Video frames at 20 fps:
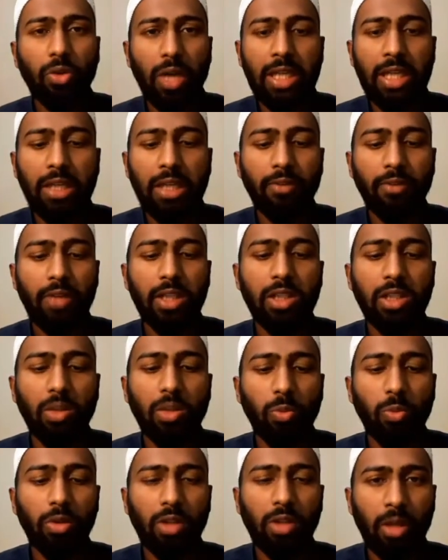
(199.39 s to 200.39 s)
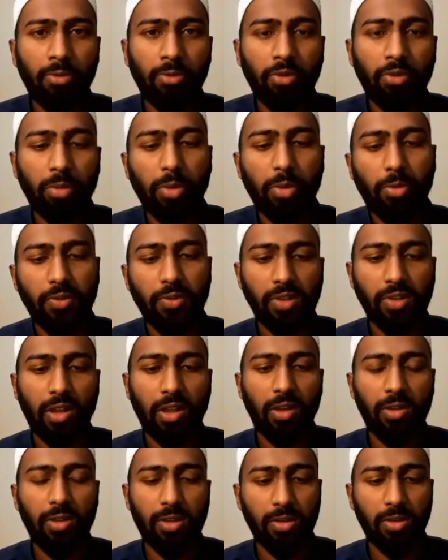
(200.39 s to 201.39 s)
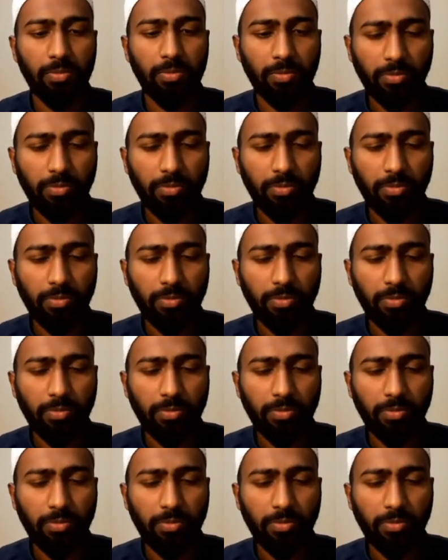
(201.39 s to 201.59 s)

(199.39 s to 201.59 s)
any affliction will come from the Prophet sallallahu alayhi wasallam.